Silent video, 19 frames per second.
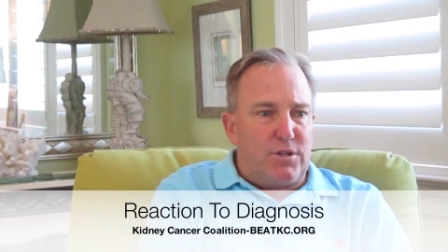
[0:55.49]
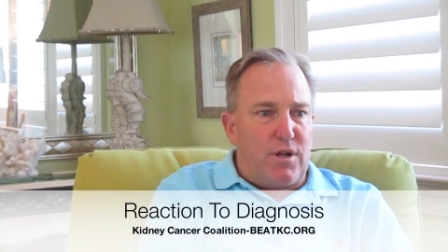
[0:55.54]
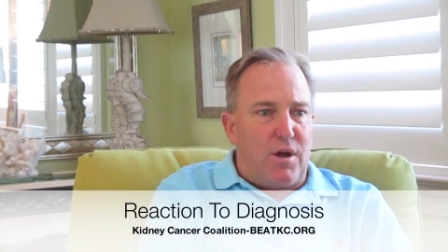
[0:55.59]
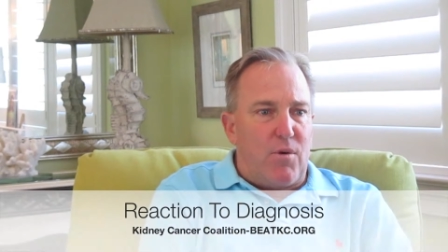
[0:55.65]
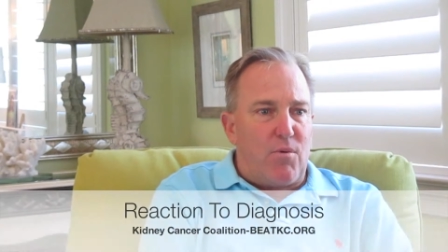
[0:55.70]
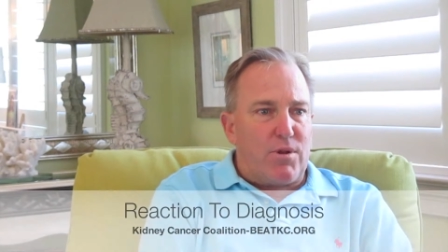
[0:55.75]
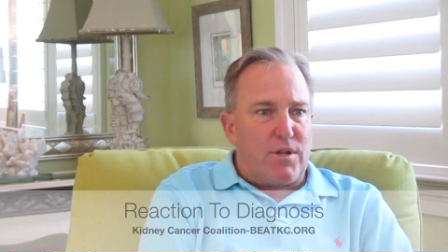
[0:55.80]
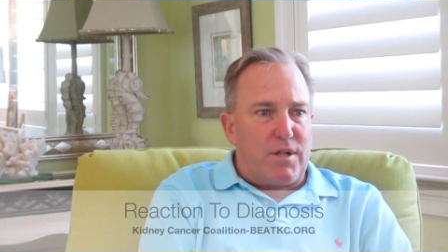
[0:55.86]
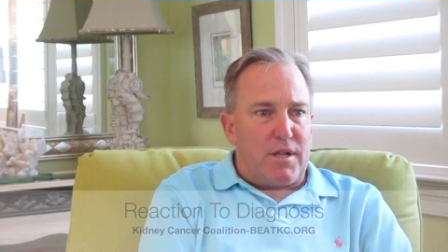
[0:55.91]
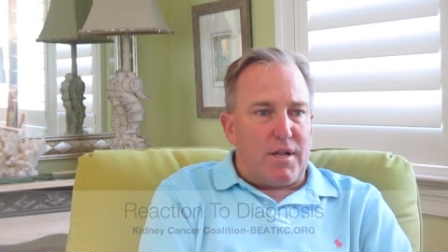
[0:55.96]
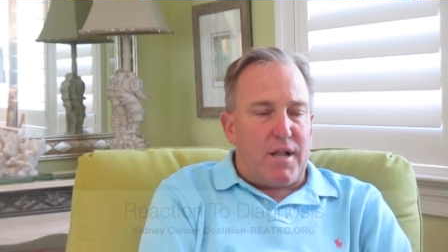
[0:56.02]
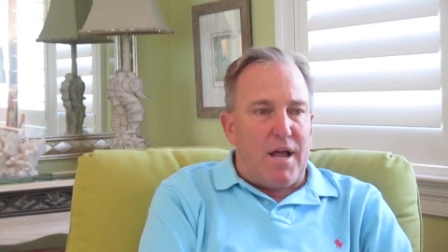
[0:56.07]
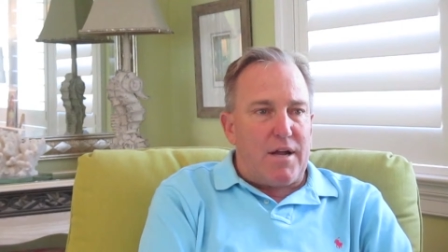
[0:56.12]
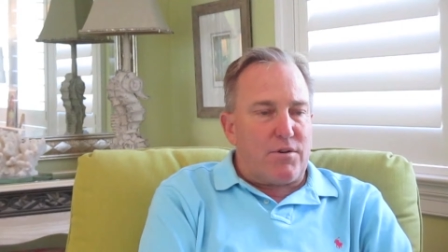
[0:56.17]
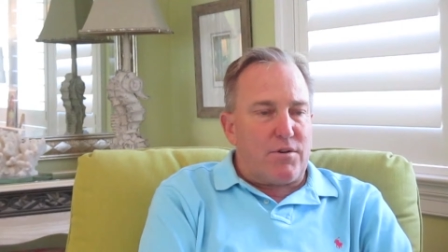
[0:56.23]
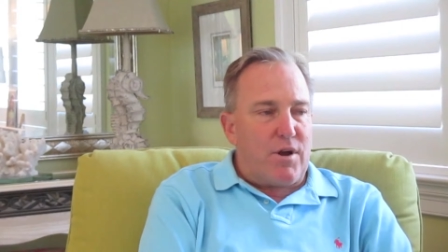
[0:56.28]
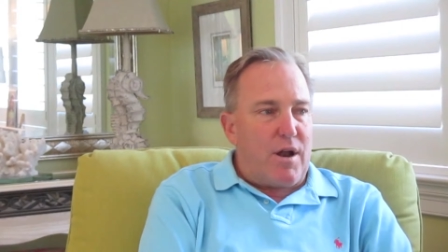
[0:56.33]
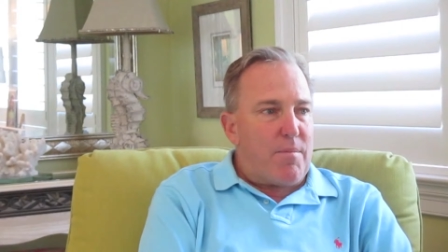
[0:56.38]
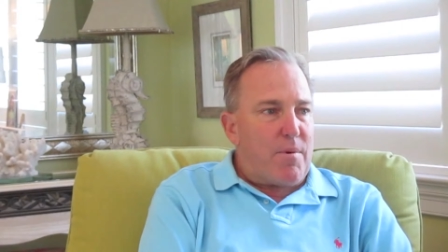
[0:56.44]
went to the
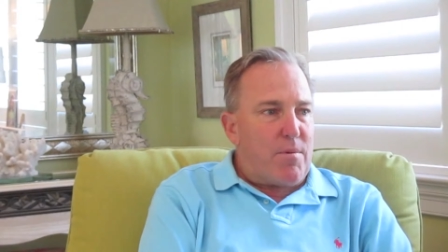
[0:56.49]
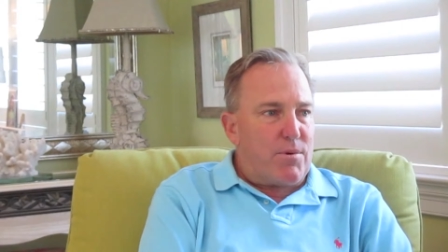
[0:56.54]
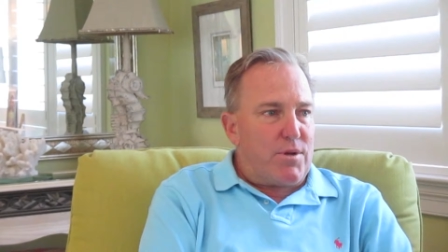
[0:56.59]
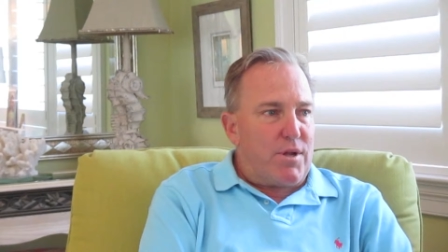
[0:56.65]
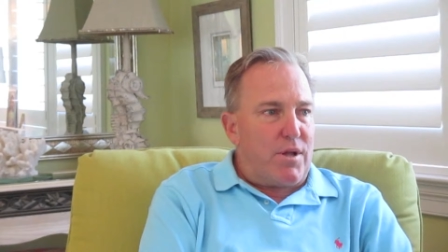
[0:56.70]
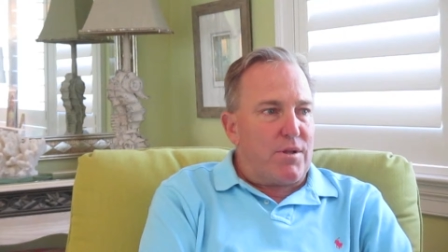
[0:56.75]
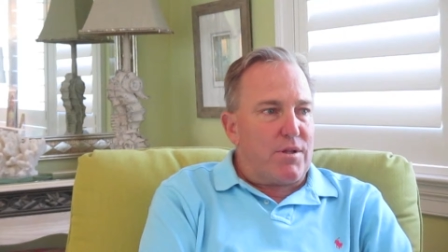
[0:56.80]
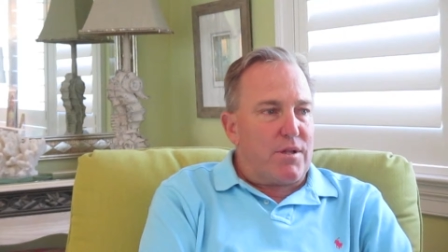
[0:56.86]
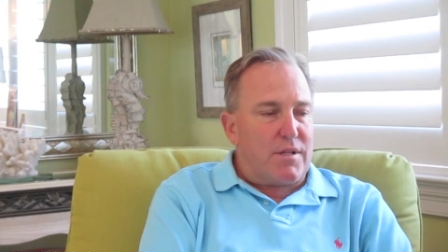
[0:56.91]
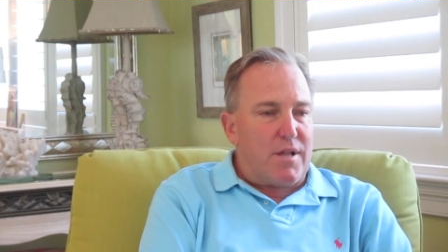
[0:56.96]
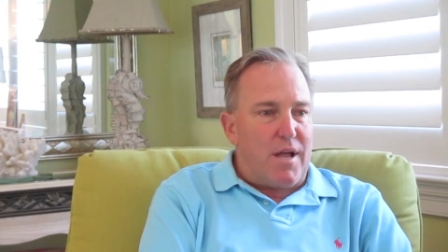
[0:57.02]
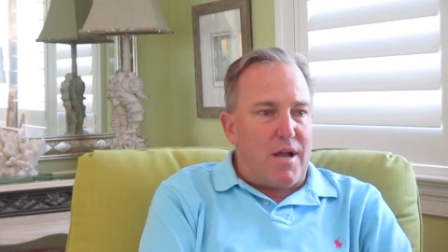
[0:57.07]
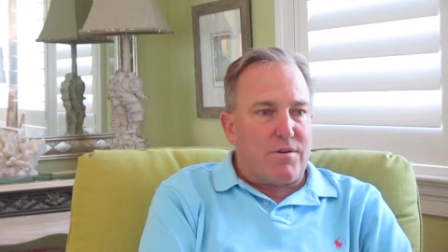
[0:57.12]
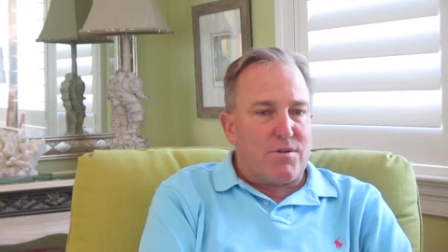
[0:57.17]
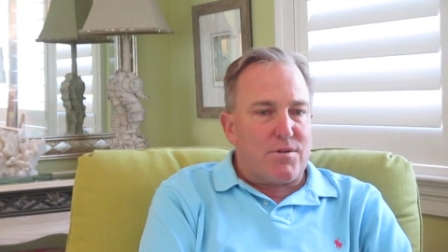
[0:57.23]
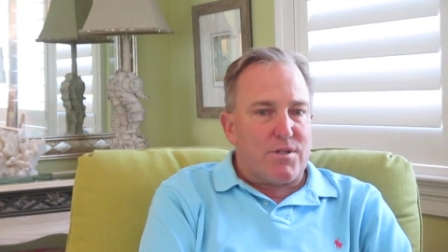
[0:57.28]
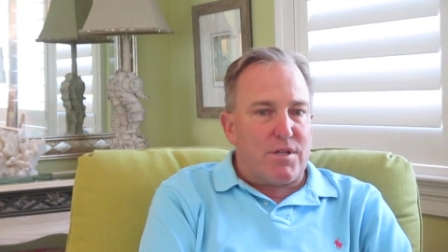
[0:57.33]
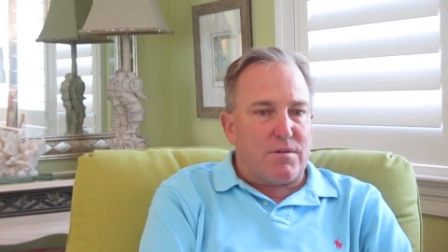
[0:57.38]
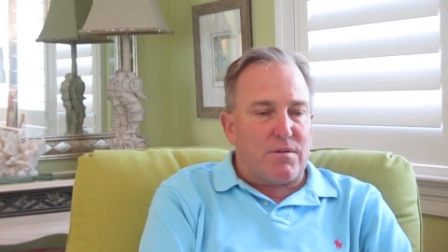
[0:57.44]
doctor, and I remember telling the
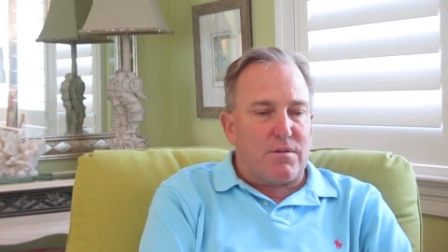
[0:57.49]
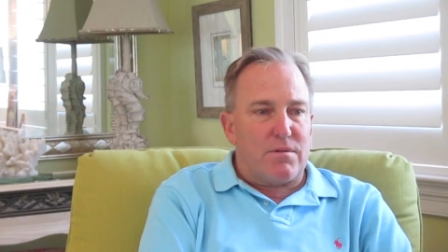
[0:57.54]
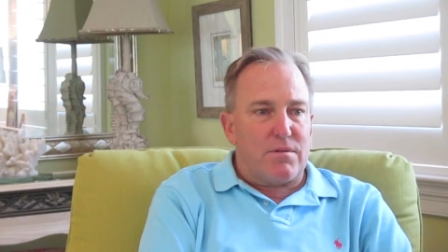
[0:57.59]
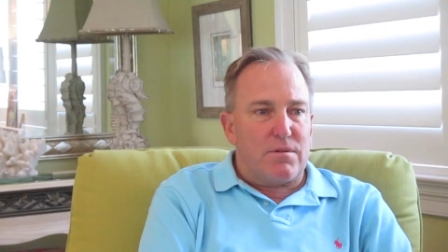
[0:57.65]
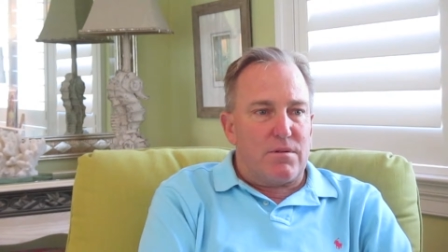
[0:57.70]
doctor, said,